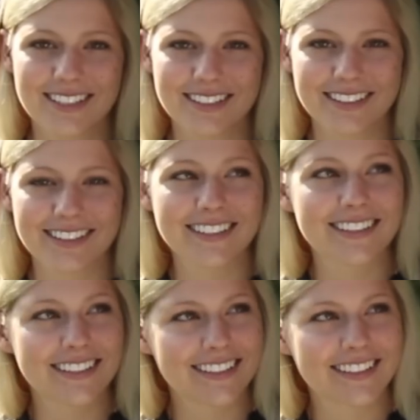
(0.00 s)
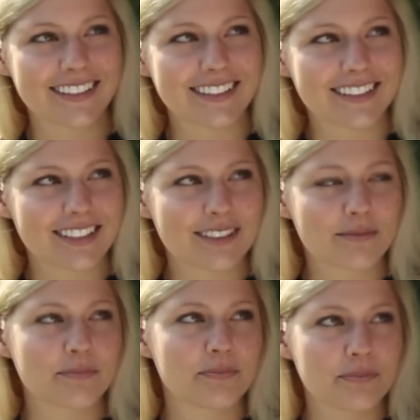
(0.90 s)

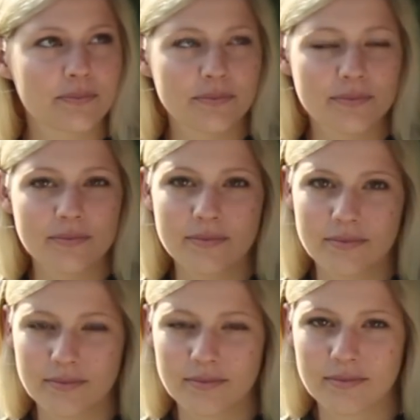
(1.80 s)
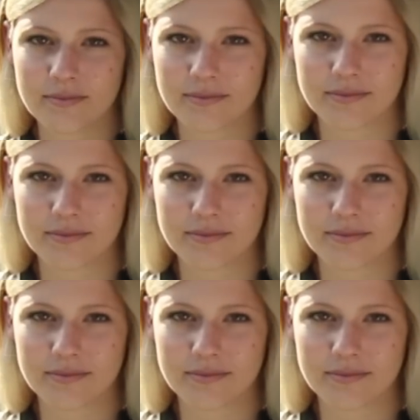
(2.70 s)
[no speech]